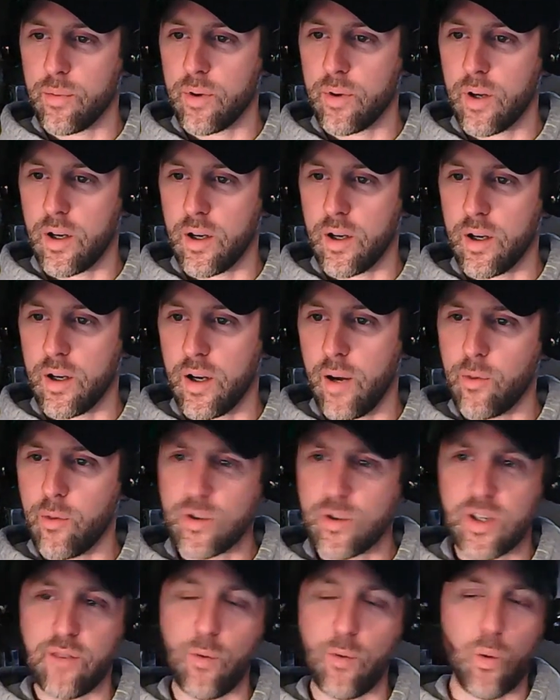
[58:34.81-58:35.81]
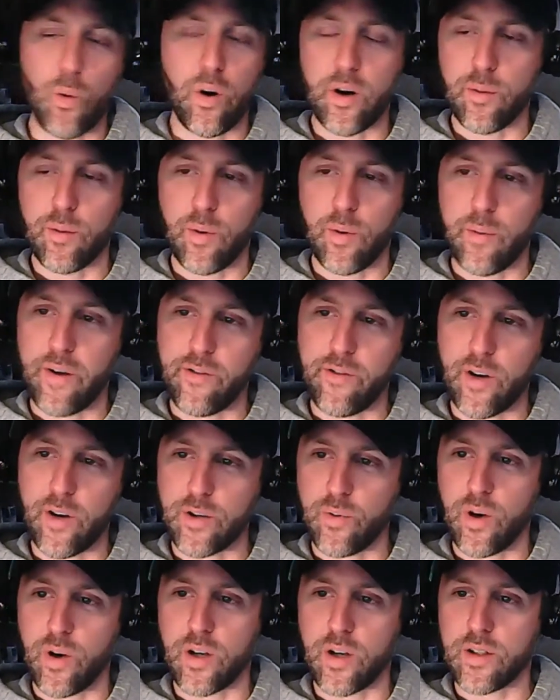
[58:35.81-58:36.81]
I wasn't even worried about my
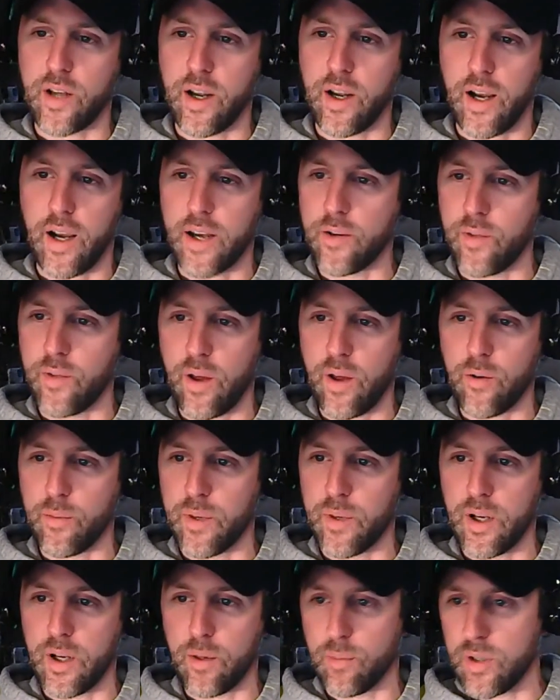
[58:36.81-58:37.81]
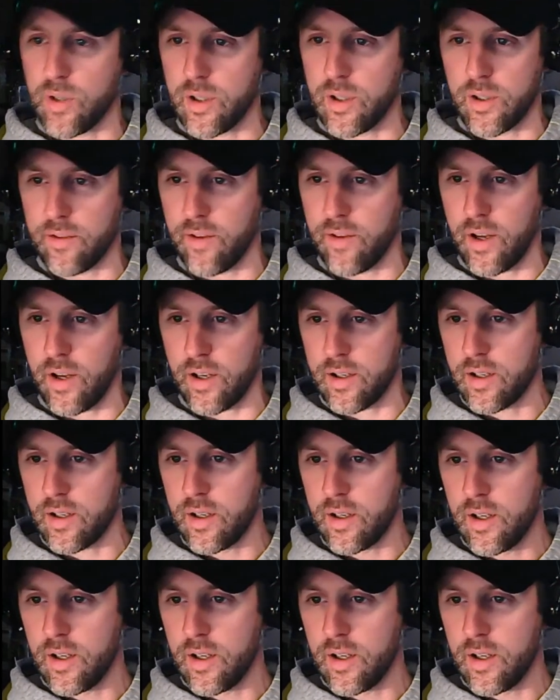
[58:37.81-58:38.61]
freshwater tank. I knew that would be completely fine.